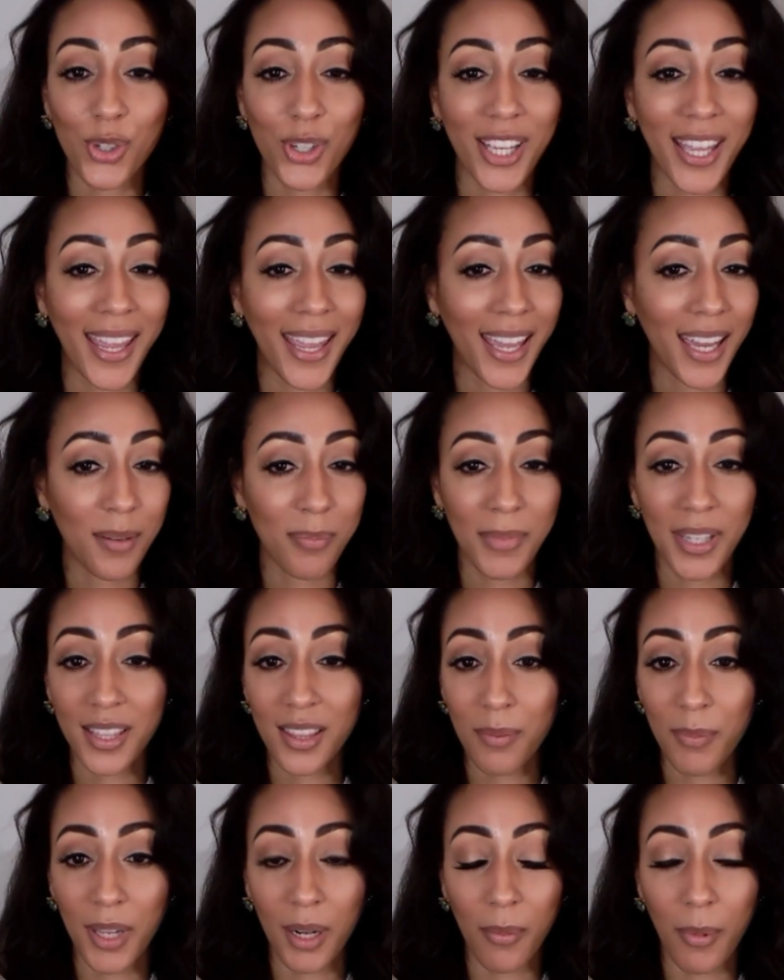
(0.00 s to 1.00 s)
can't meet
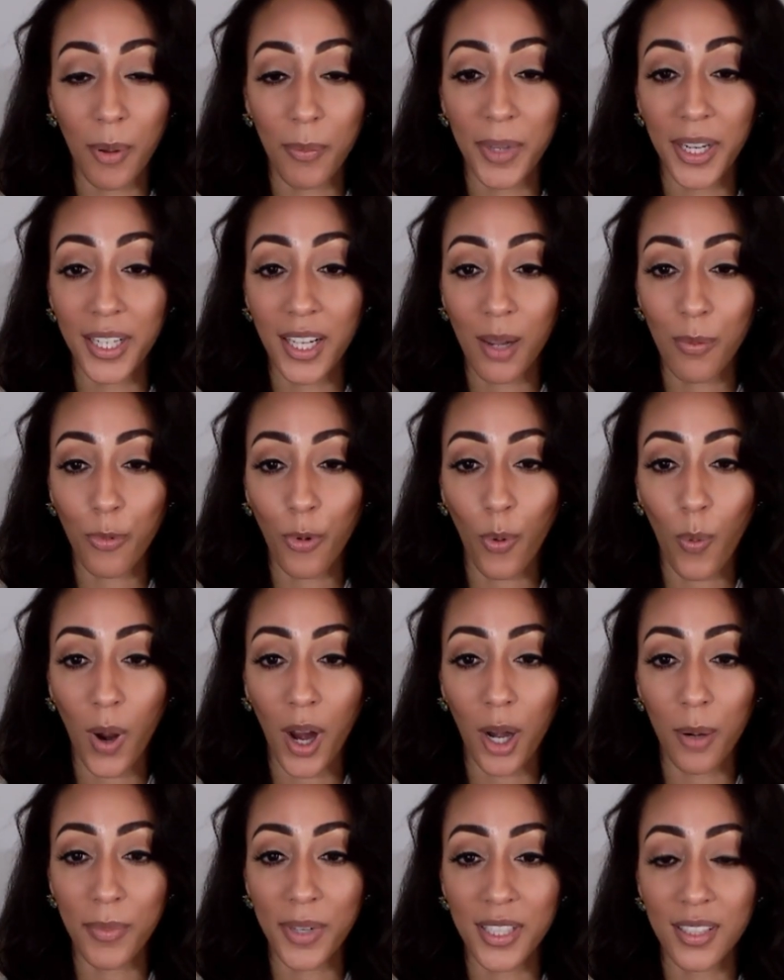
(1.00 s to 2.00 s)
the minimum income
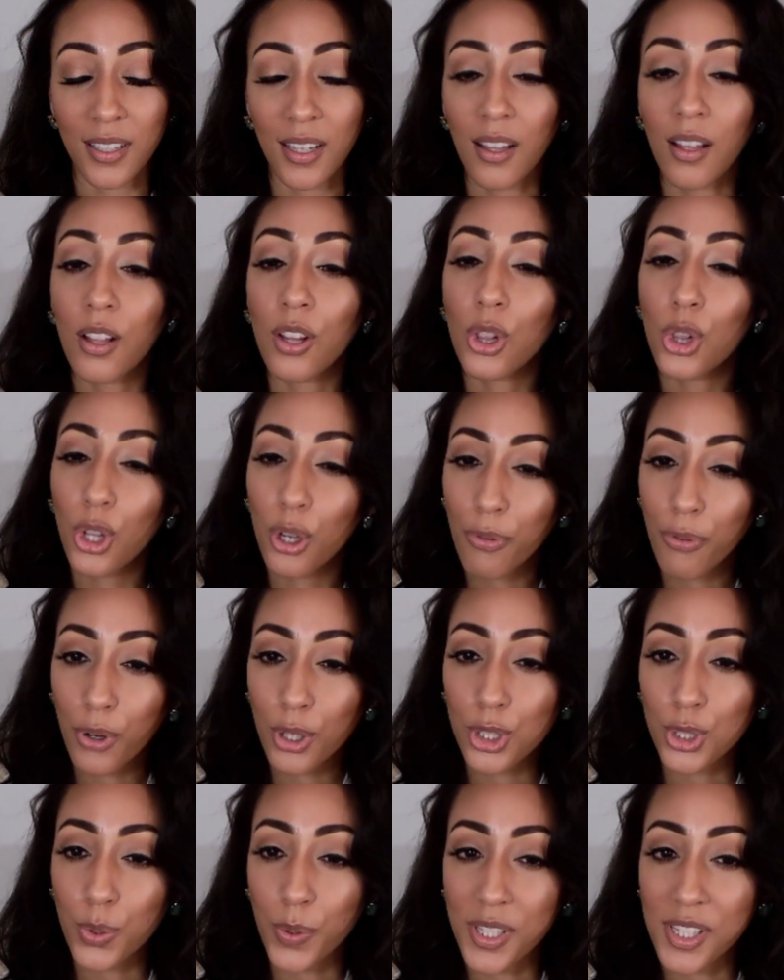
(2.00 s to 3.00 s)
requirement, look for
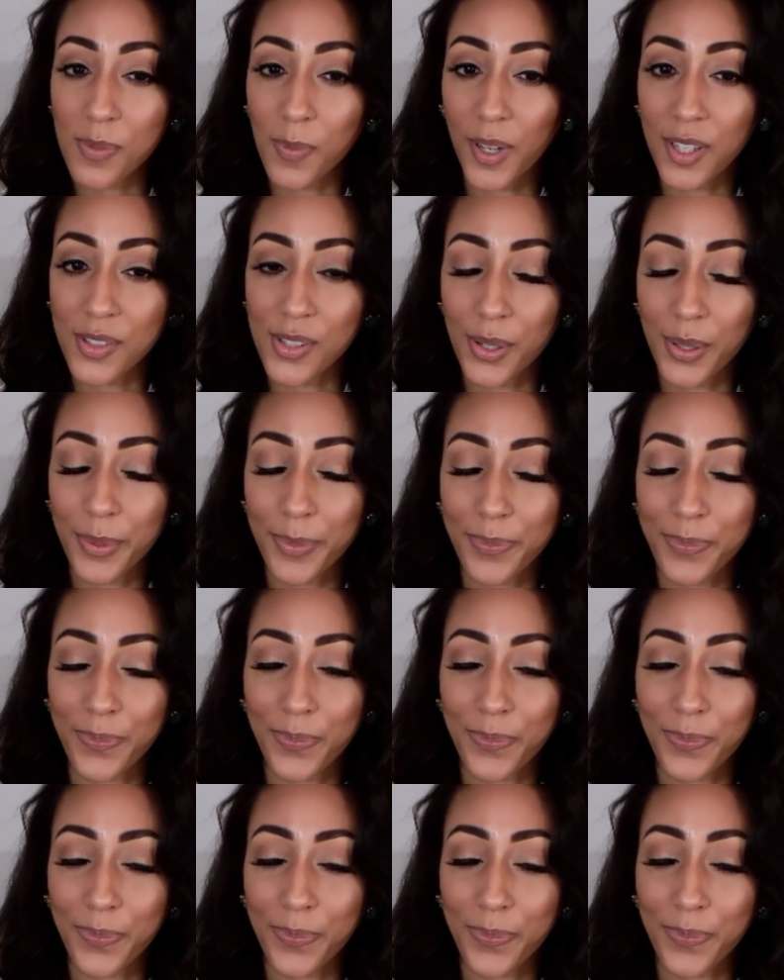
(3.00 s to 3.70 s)
a joint sponsor.